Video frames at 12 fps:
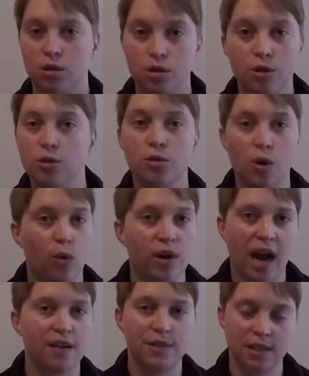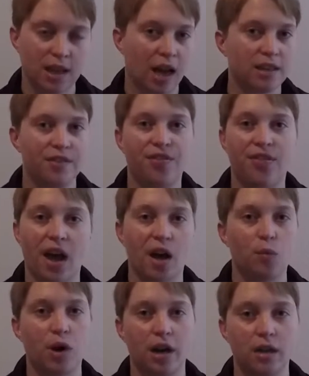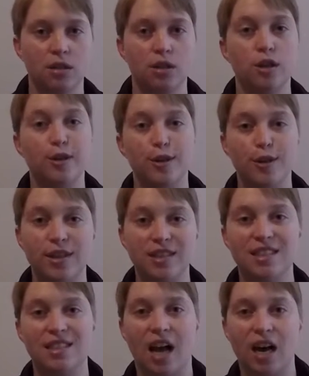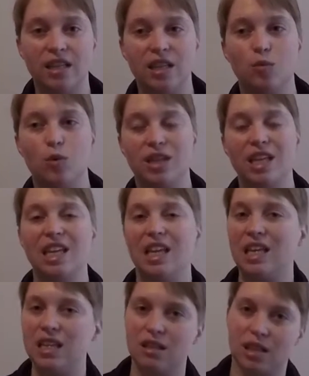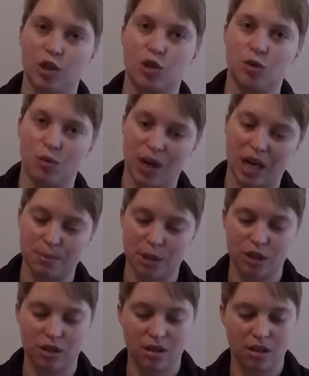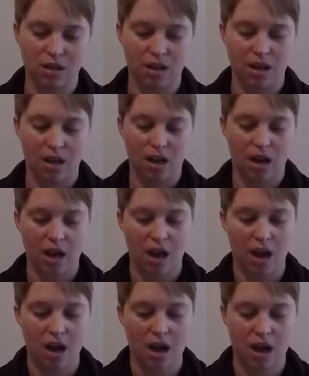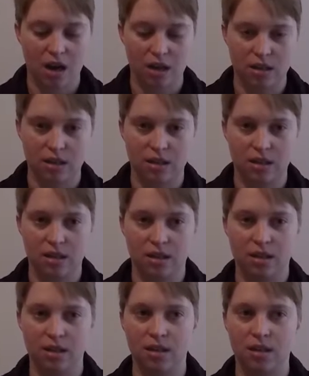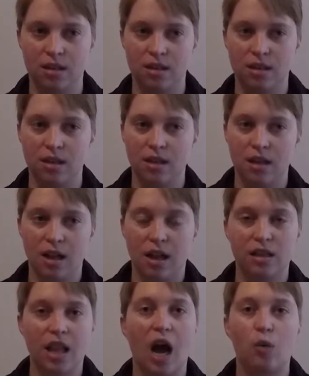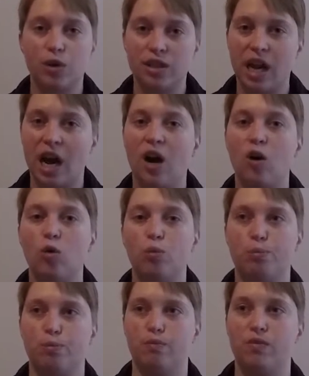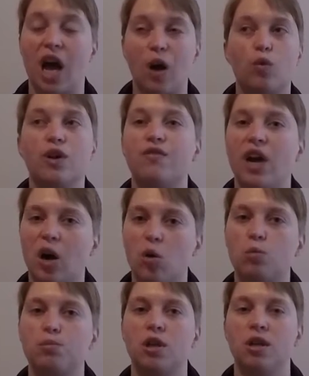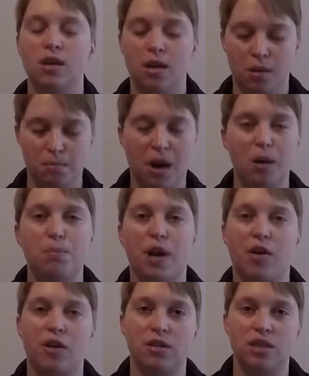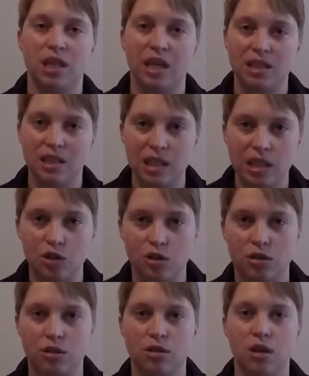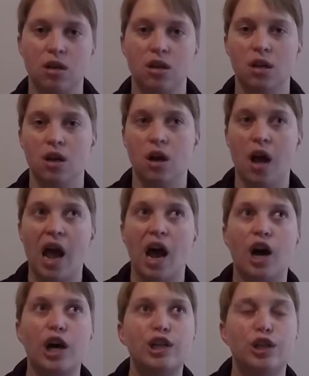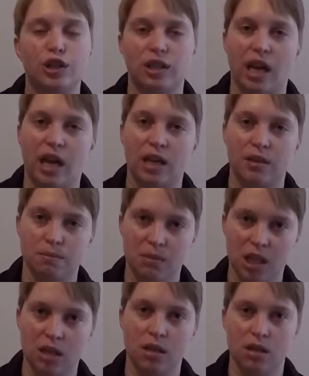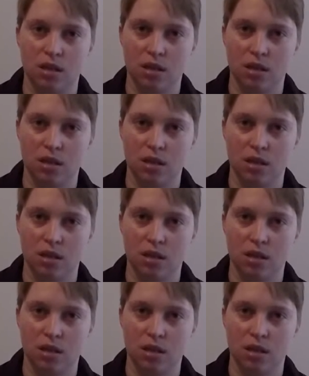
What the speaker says: You don't have to sign it that way. You can sign it with English grammar, and that would have helped my parents and teachers understand me.